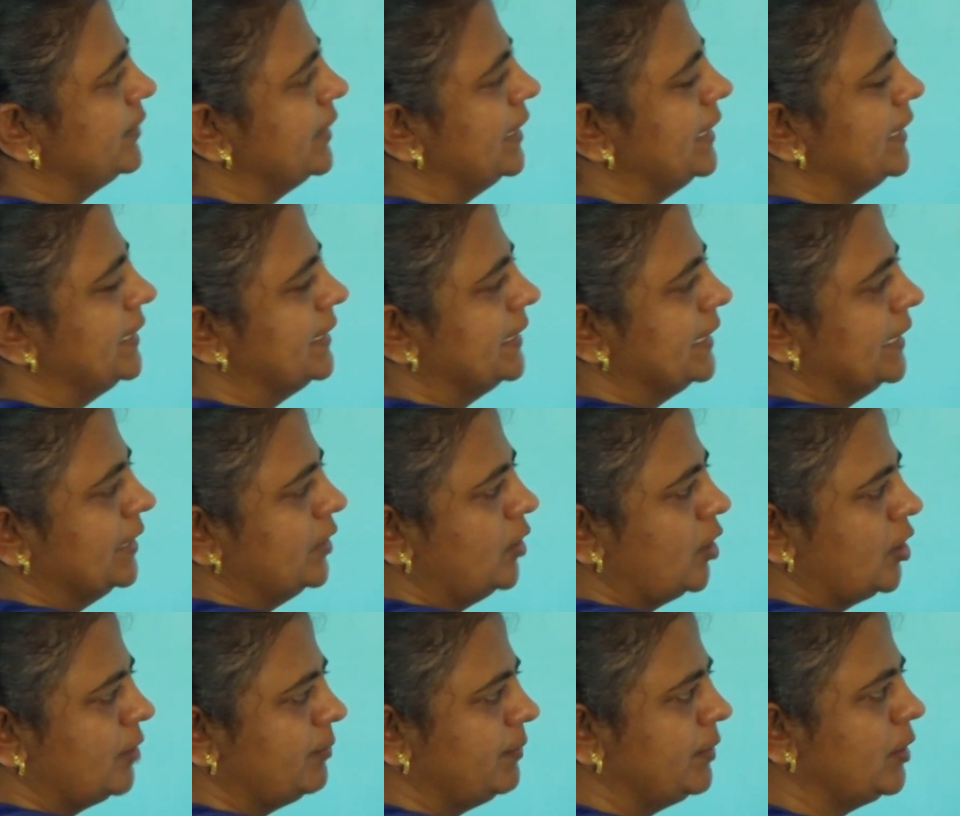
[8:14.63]
It
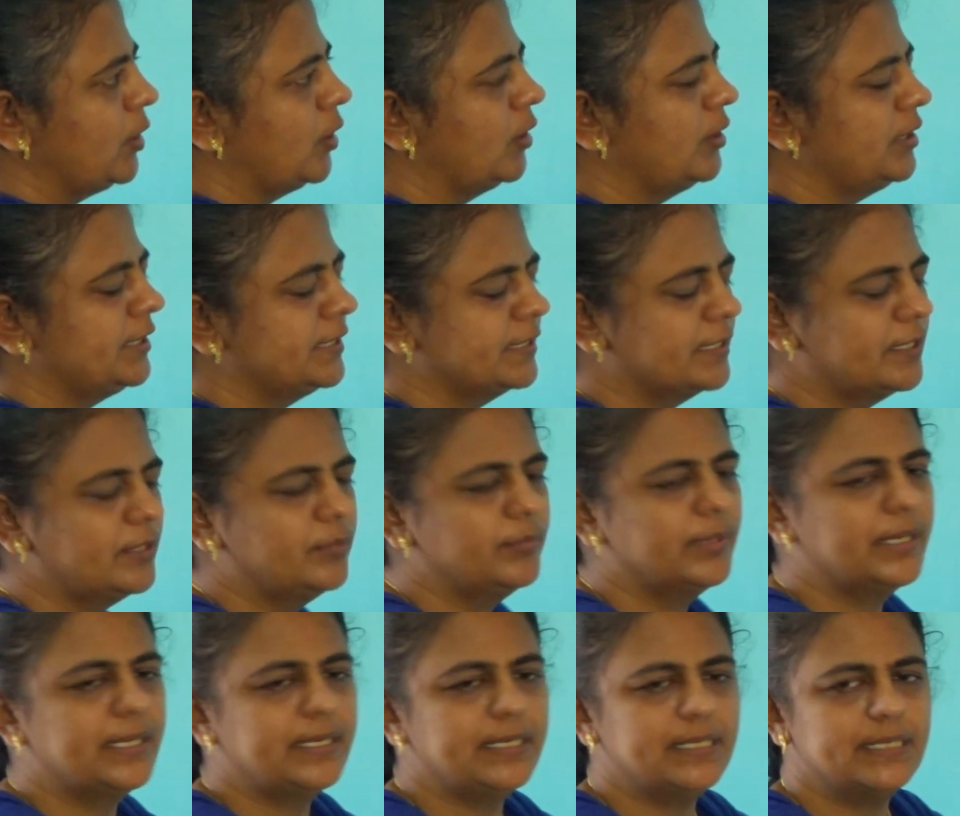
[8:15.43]
cannot be altered
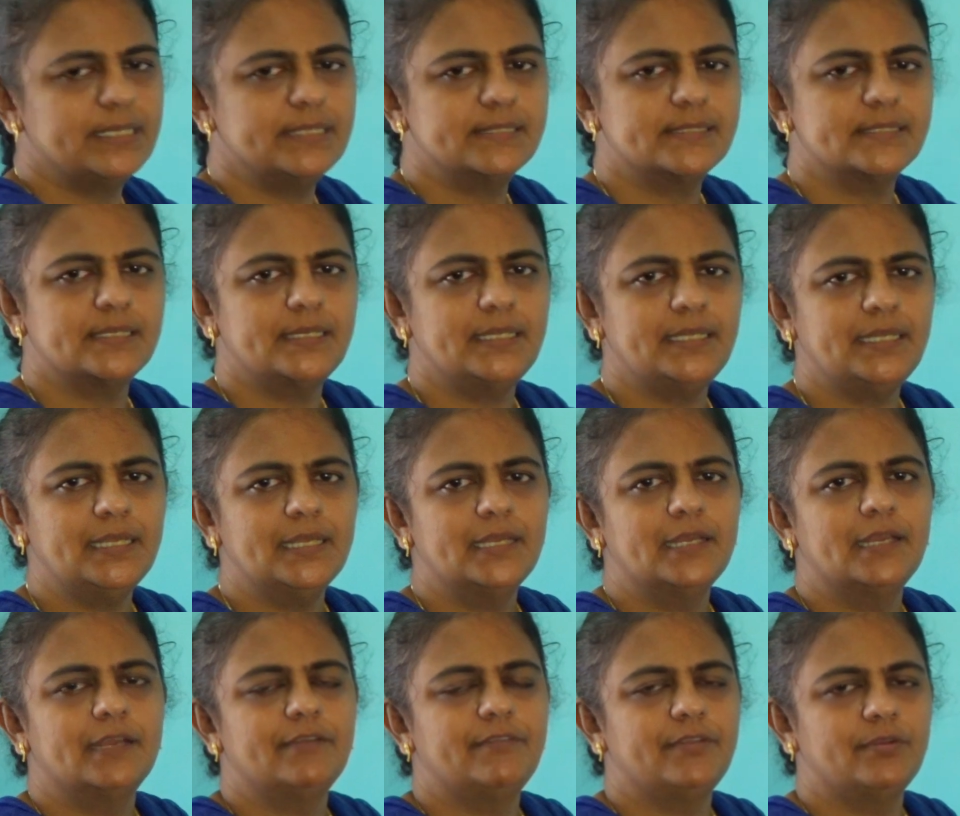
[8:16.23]
very easily.
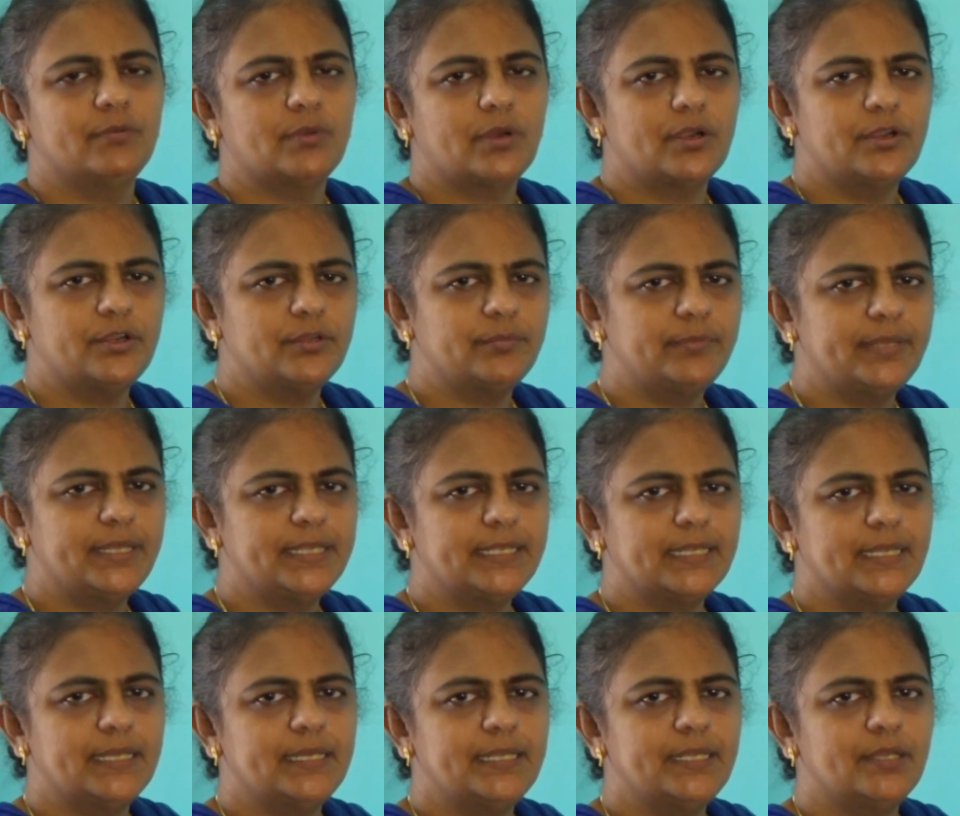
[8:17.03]
If you want to
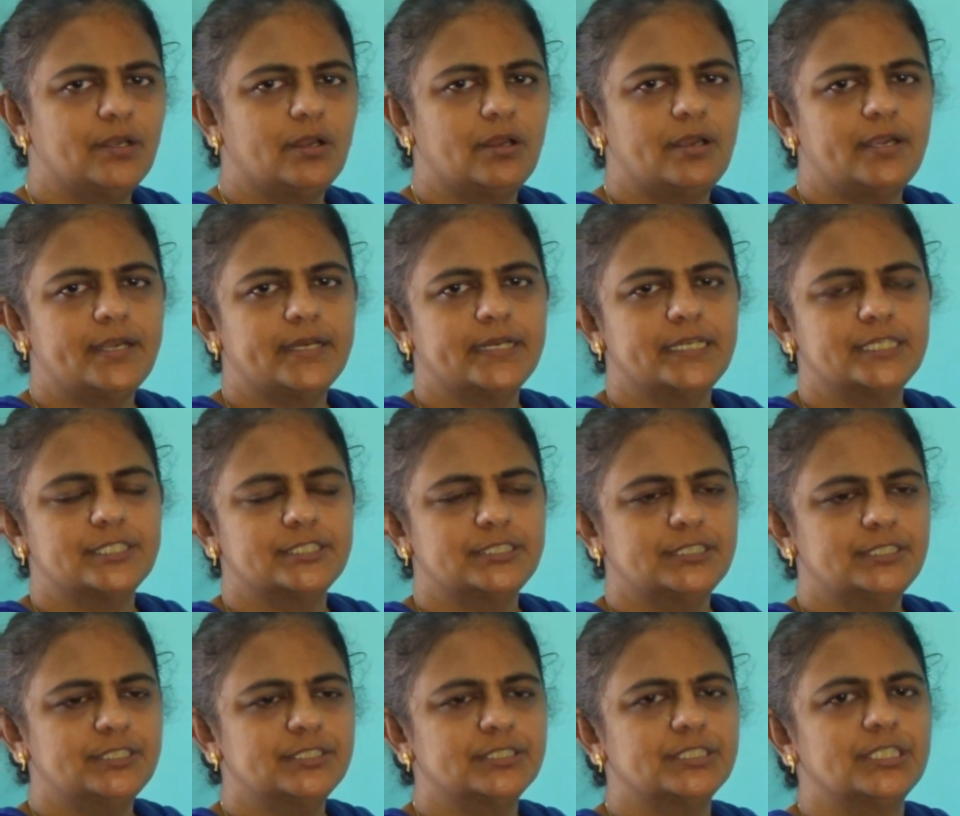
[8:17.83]
make any
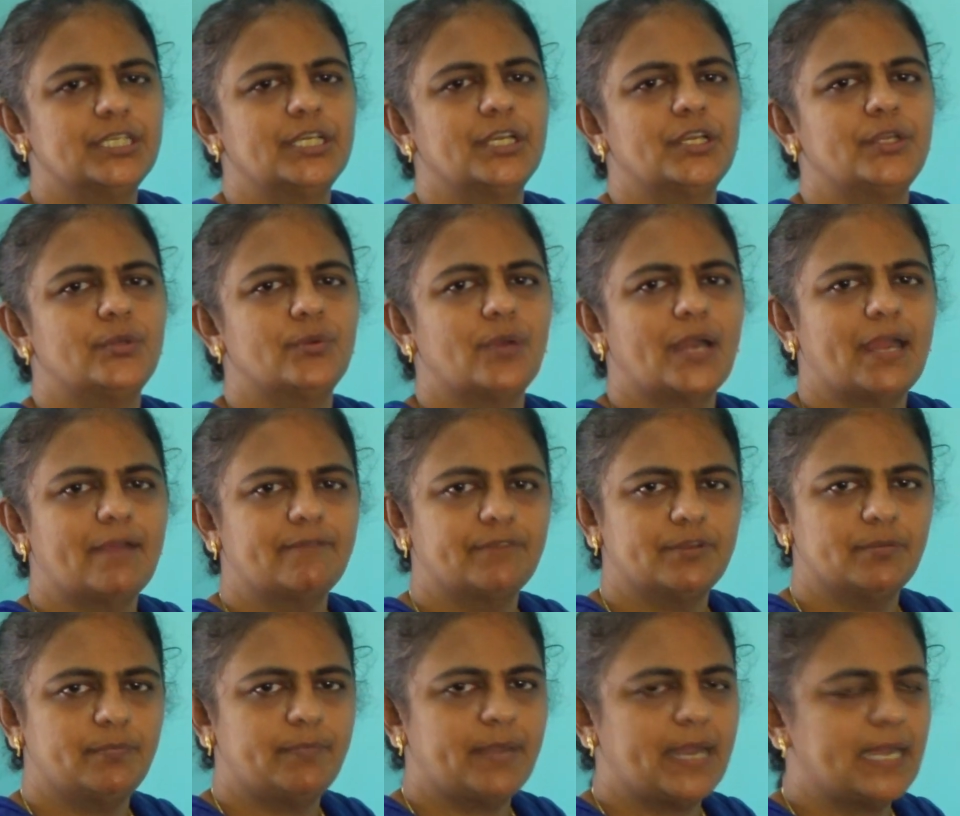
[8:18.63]
alterations, you
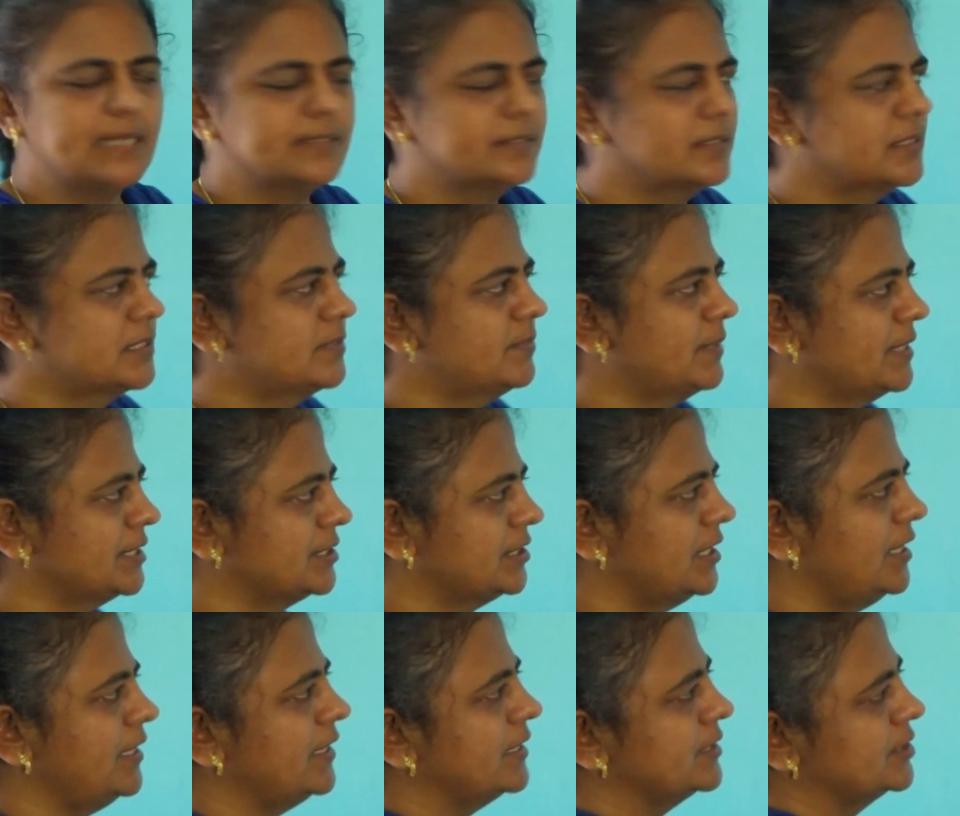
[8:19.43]
have to pass a
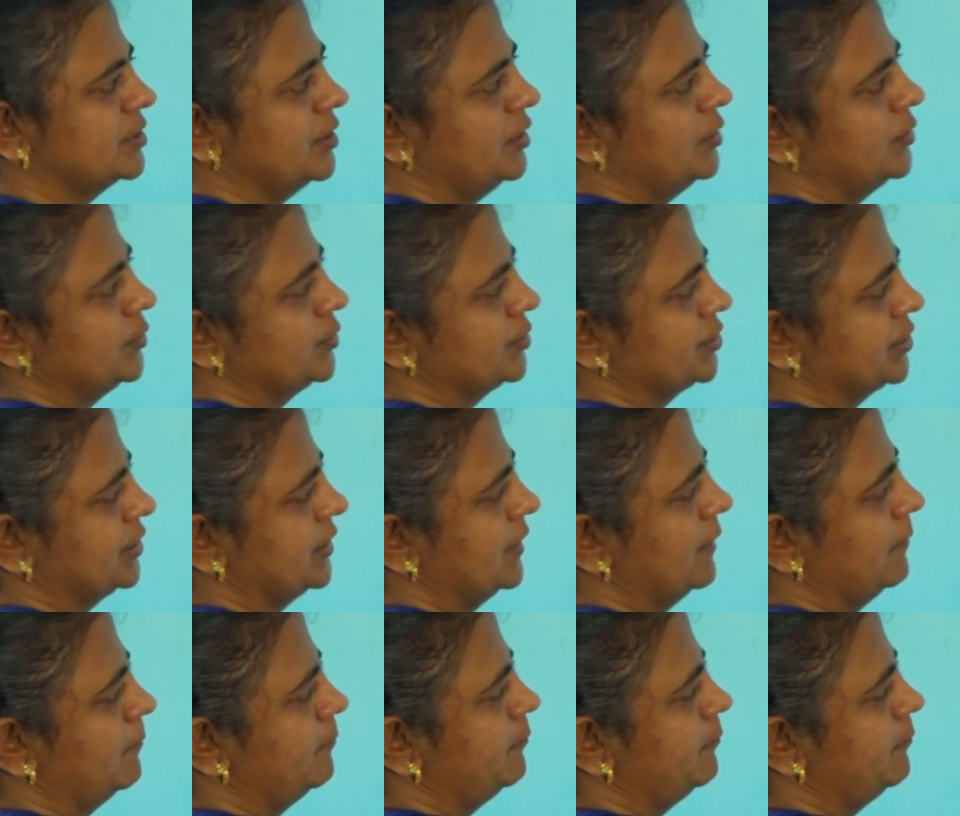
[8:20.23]
special resolution.